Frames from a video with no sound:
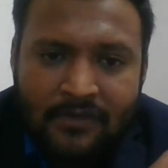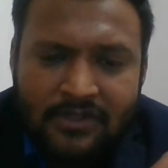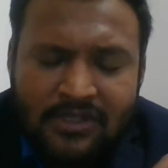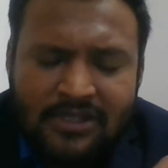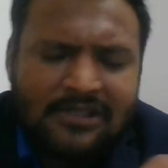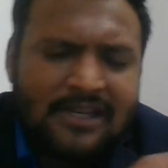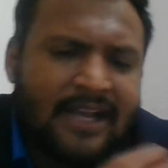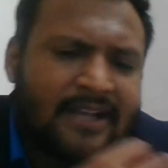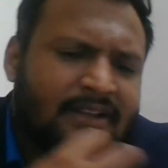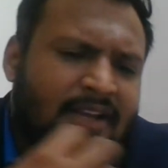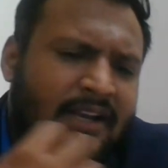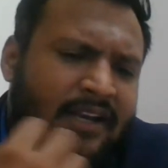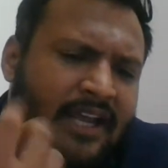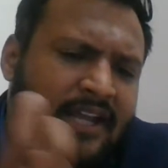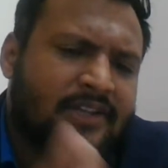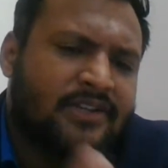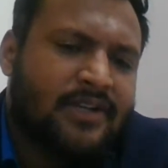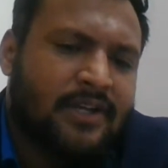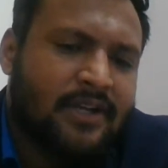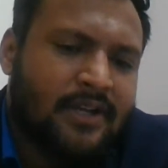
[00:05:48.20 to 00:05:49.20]
just like the
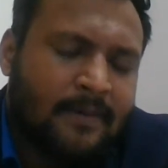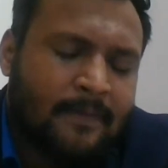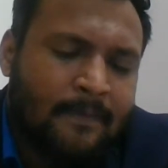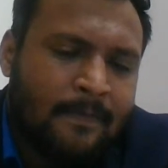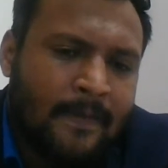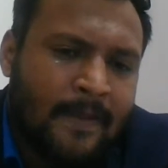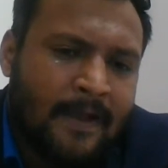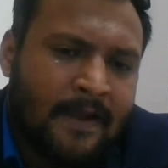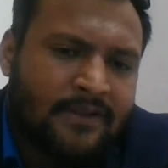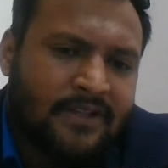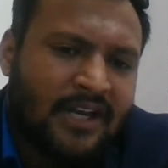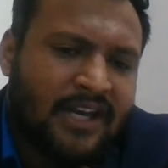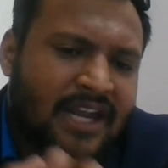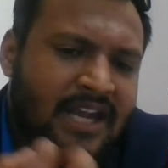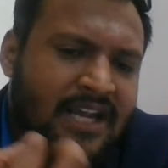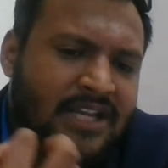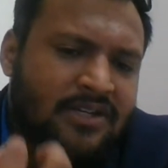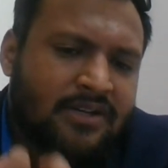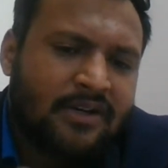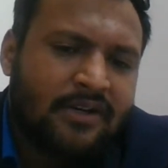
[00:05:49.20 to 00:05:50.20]
nature the
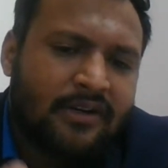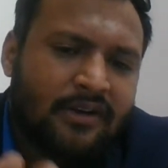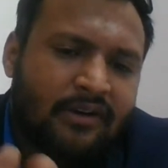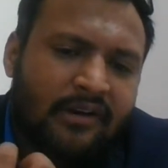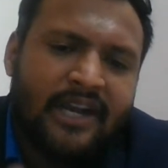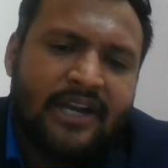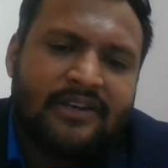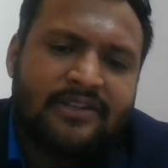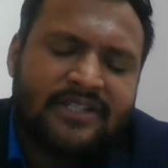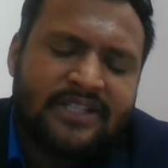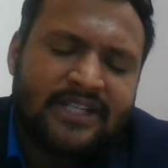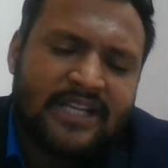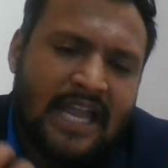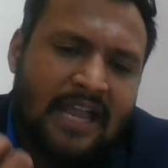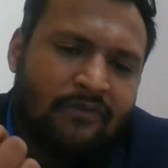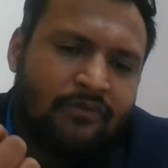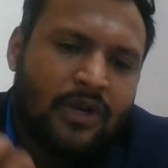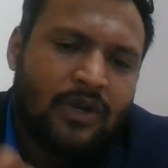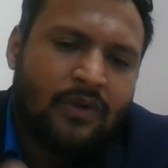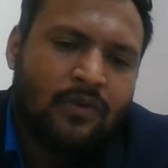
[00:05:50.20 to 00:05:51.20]
nature treats
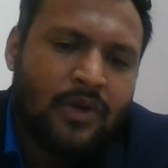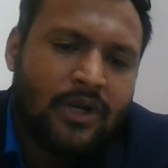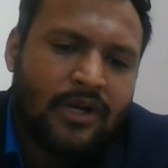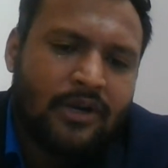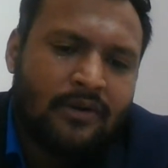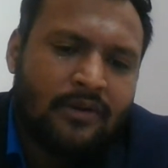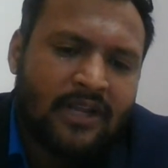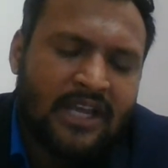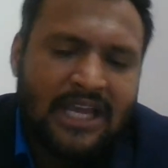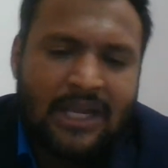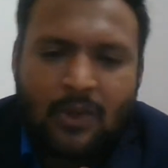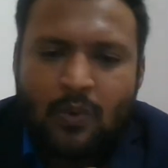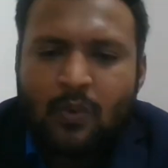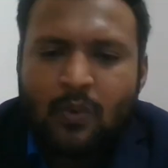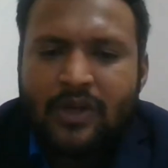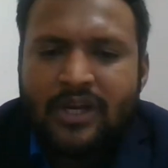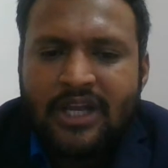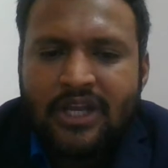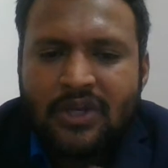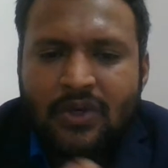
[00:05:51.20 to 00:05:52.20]
everyone
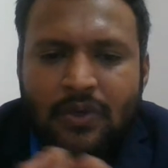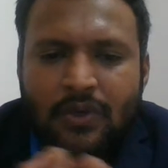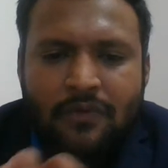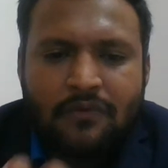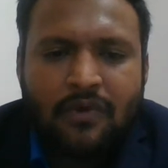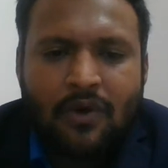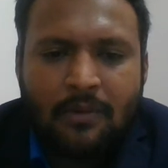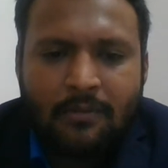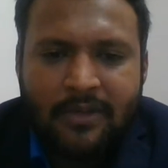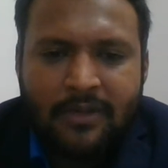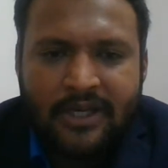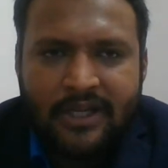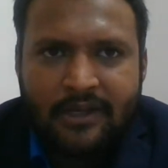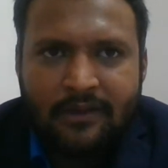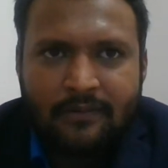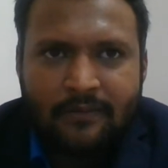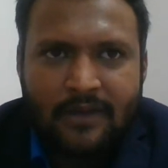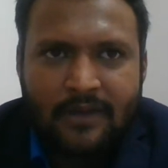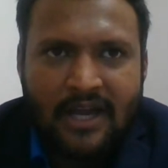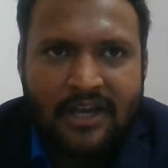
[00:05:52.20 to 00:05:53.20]
equally
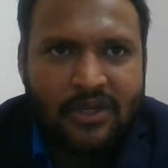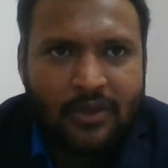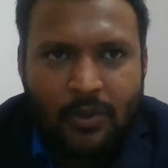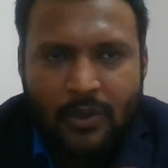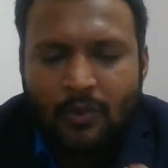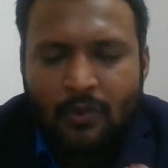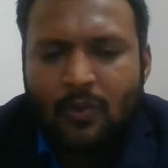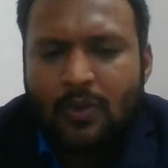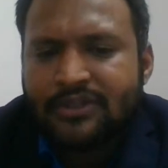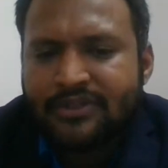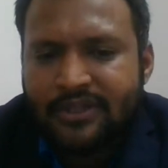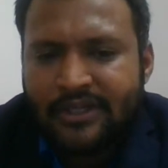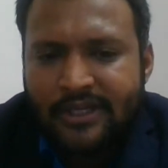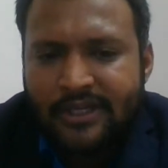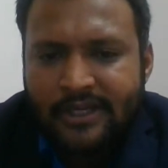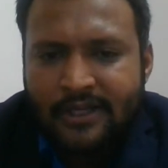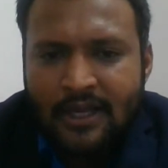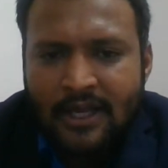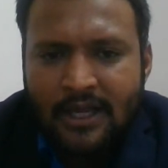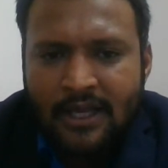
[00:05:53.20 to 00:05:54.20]
uniformly and
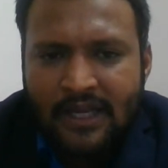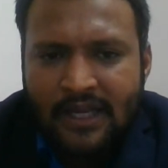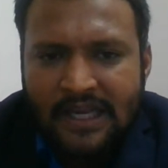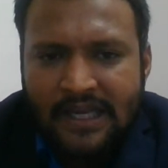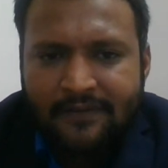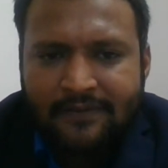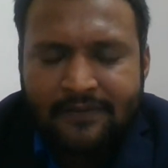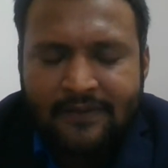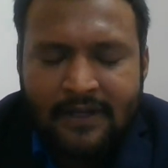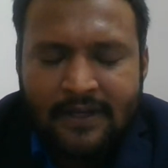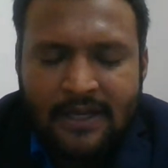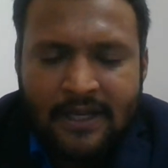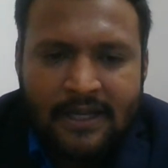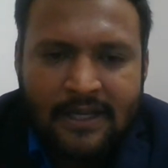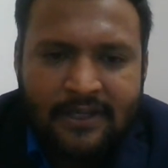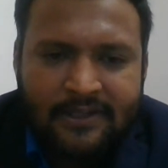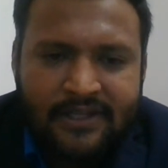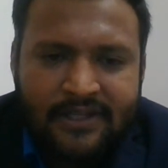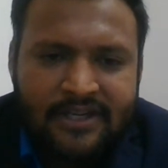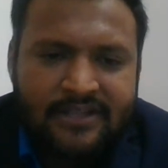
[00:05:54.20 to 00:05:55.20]
universally if
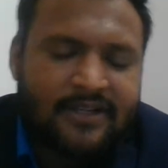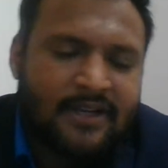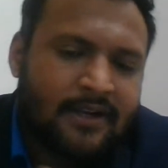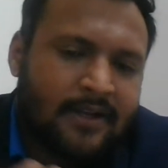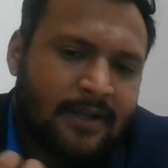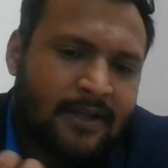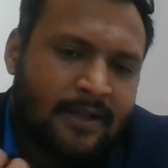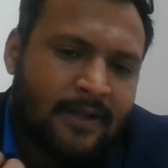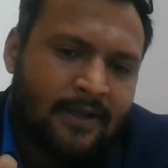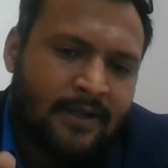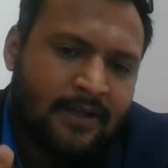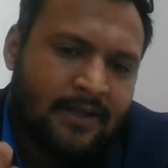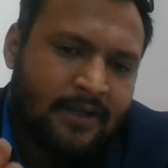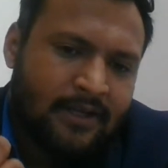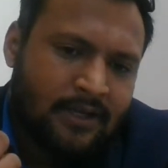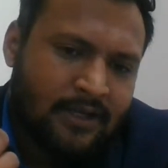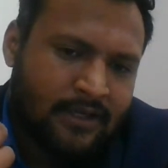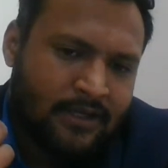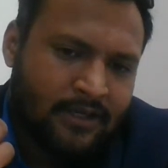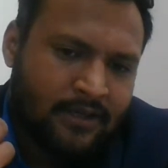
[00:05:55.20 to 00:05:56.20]
there is a
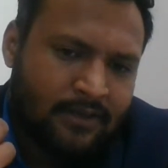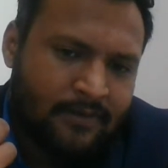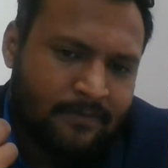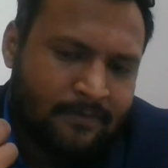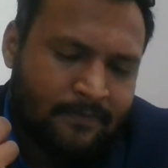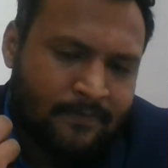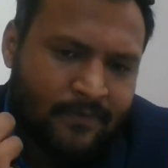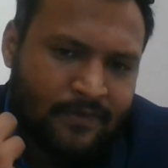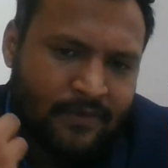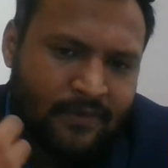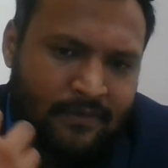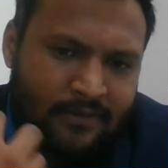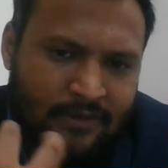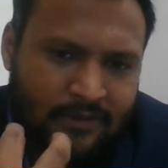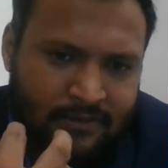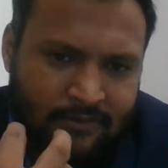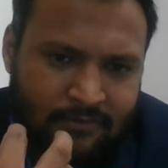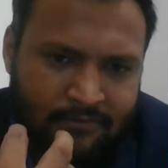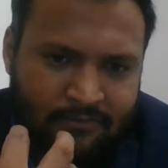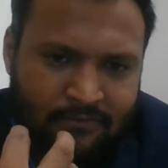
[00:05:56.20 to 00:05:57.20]
uh,
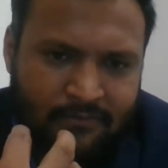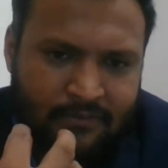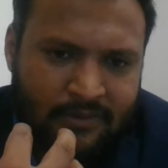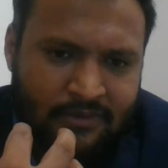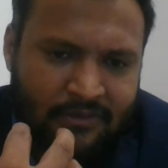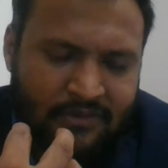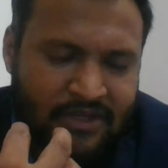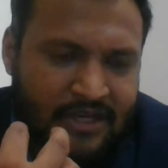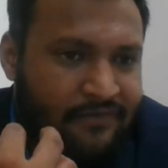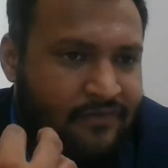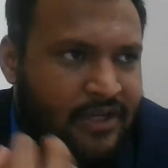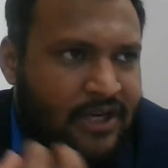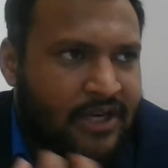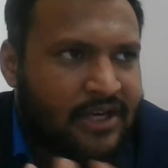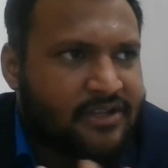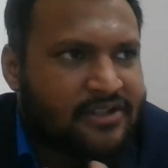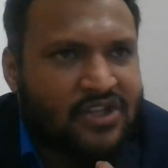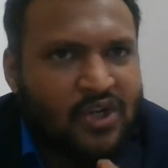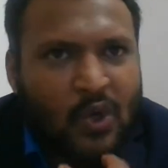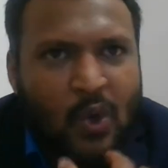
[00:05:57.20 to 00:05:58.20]
uh, if
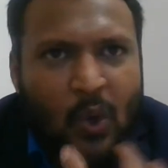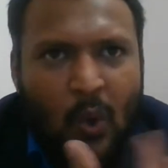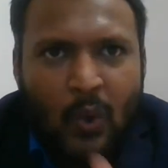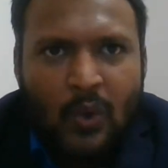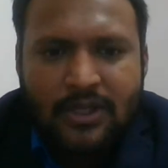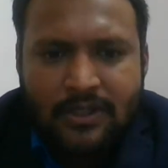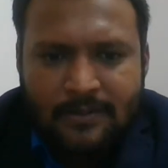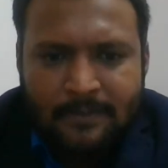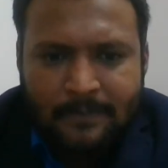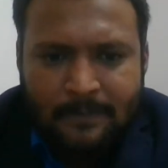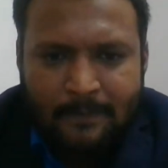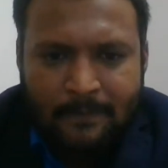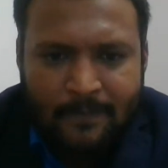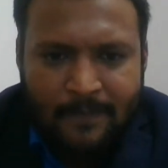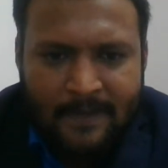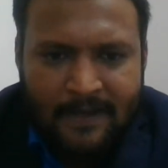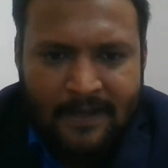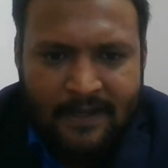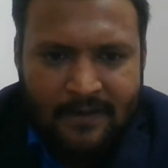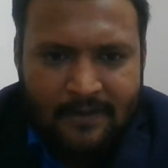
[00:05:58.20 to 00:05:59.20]
there is cold
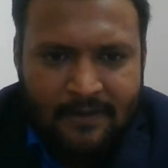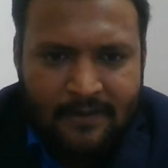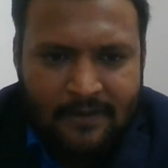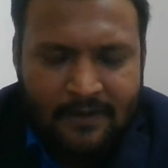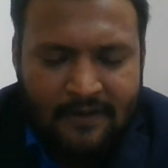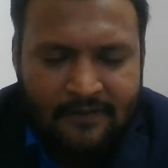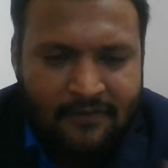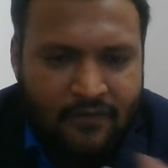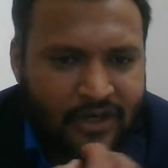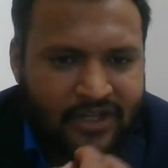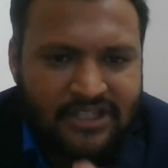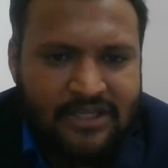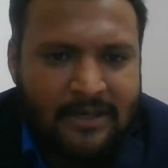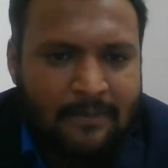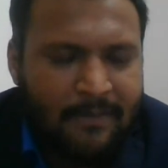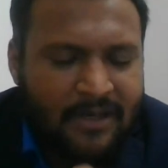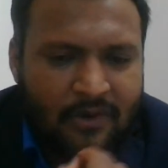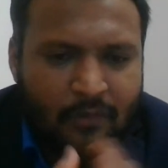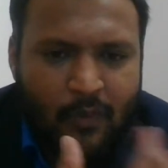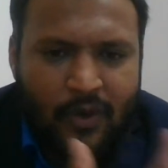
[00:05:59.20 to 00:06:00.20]
for
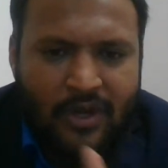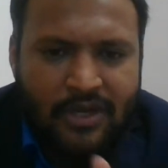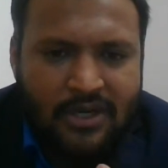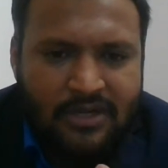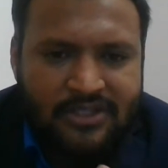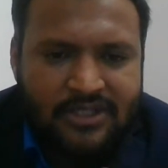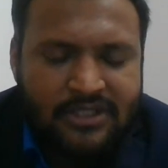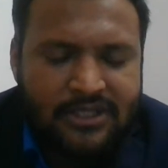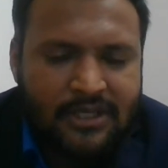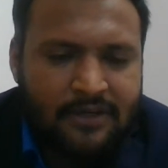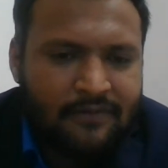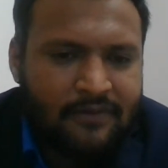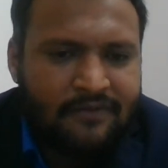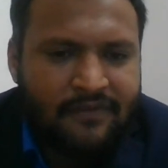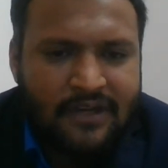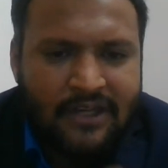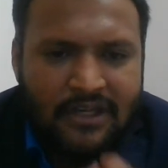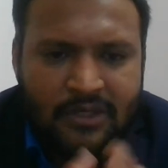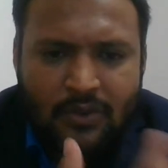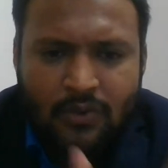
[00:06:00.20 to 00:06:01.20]
example in winter season we
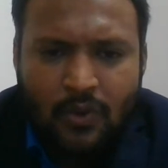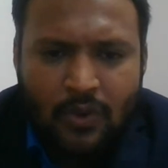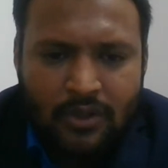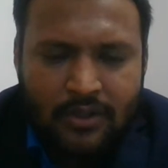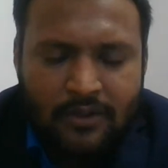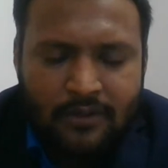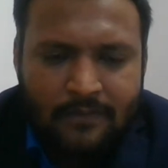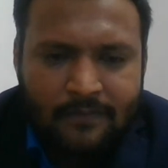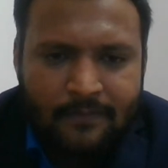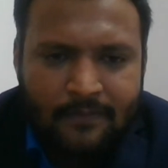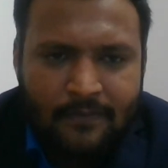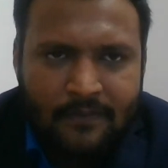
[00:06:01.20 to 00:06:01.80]
feel cold